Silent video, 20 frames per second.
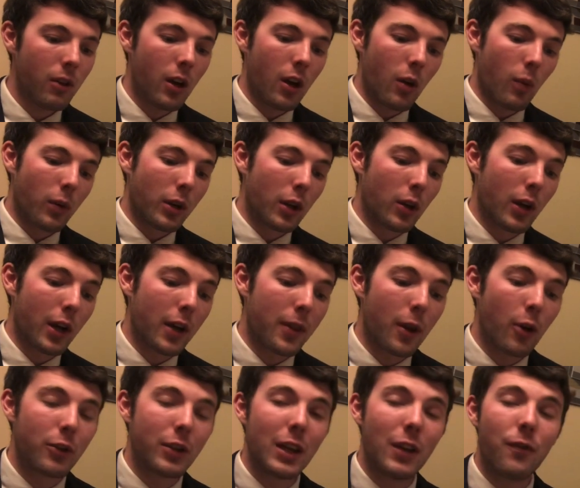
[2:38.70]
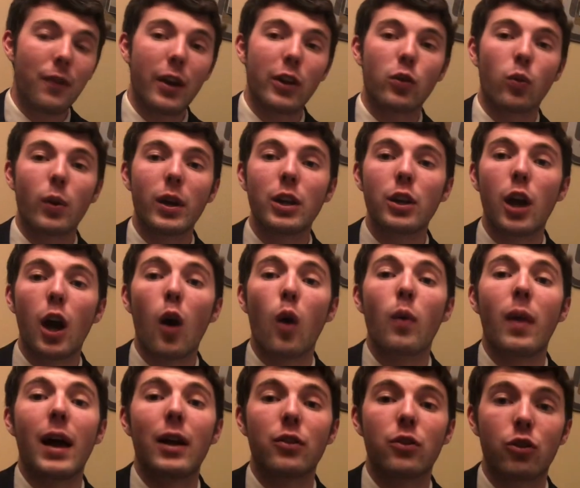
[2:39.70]
When you look at their defense, we know
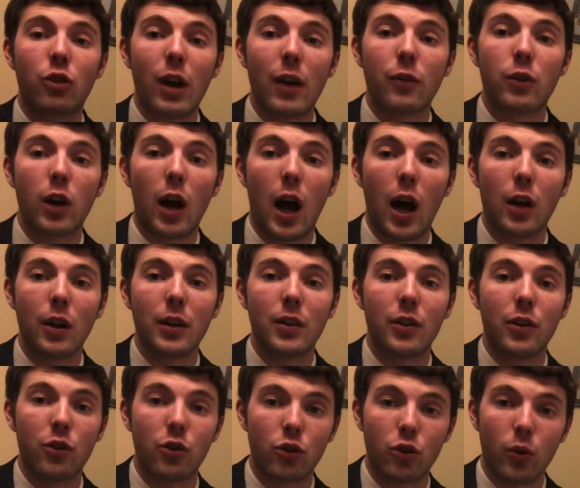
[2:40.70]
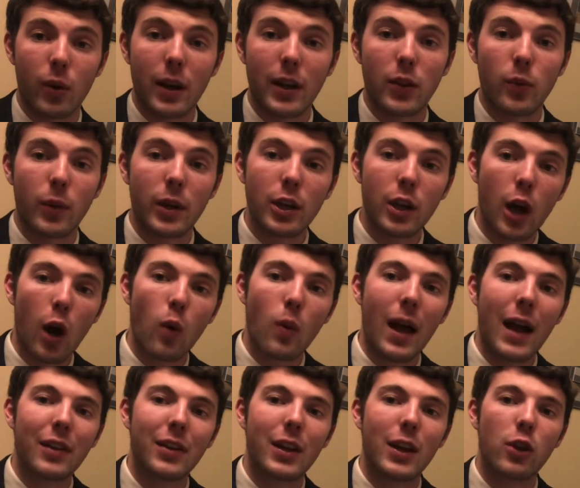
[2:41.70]
that's Geoff Collins' strength. We know
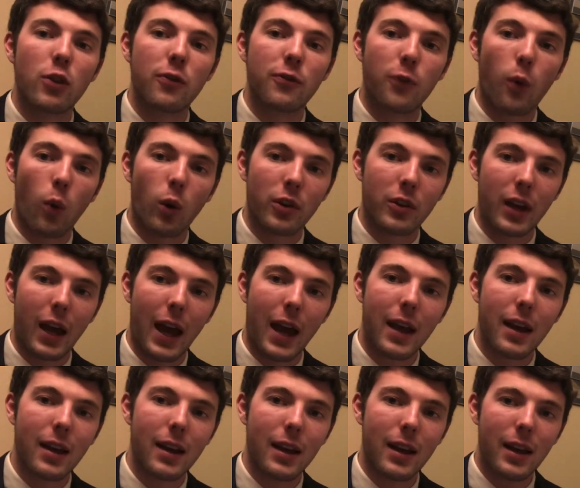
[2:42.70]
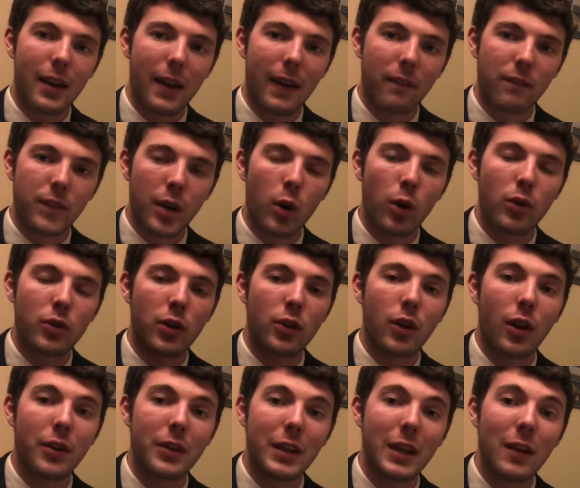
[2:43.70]
that's his forte. Focuses
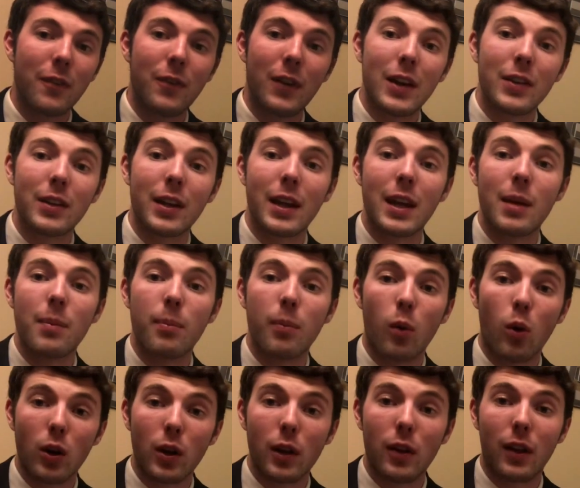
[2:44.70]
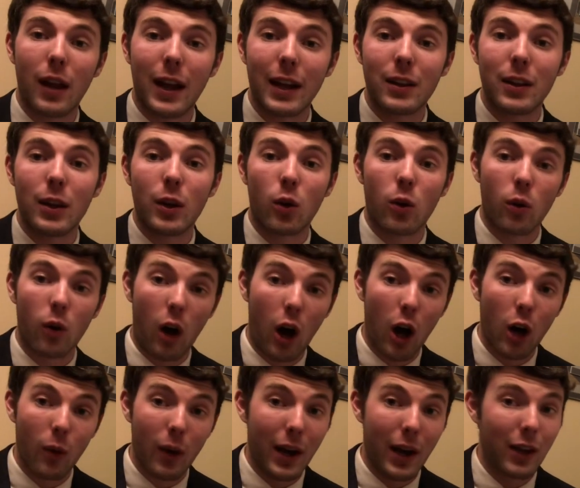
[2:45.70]
on defense, and he more than likely, or
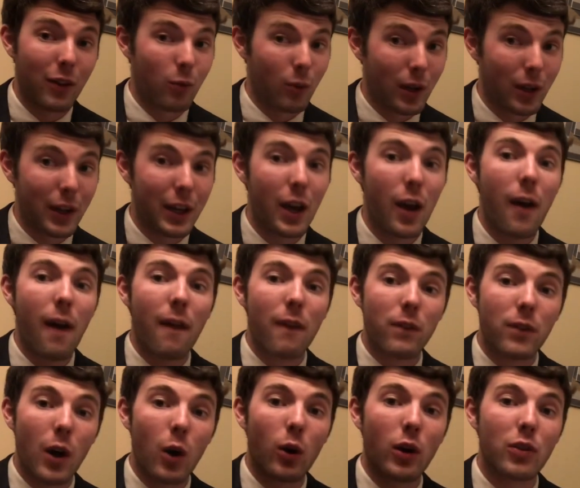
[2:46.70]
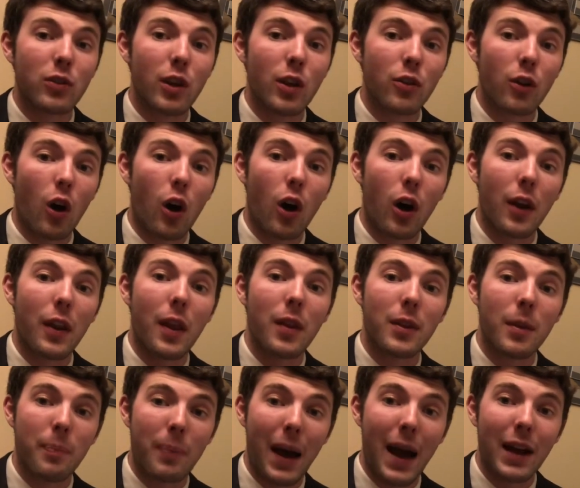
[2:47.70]
always really, focuses on
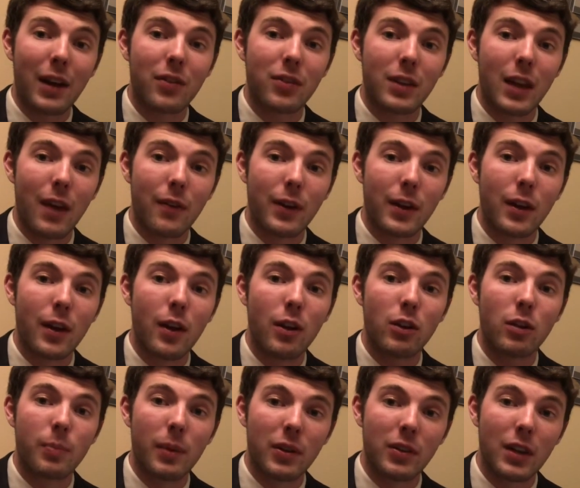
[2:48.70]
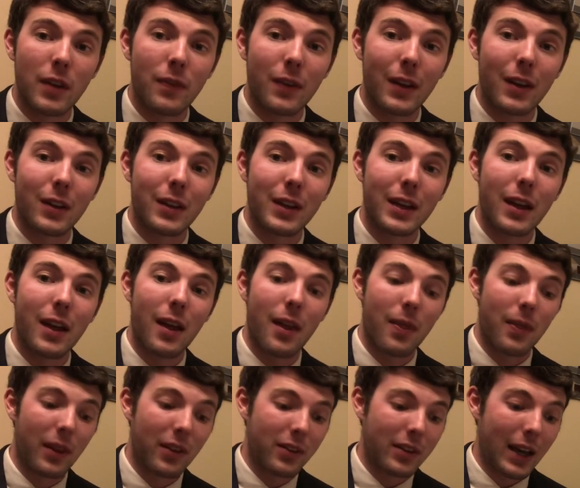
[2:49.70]
the back seven, specifically
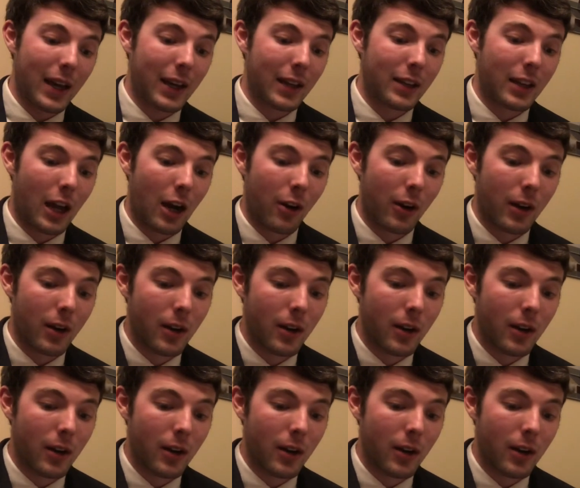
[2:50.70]
the secondary.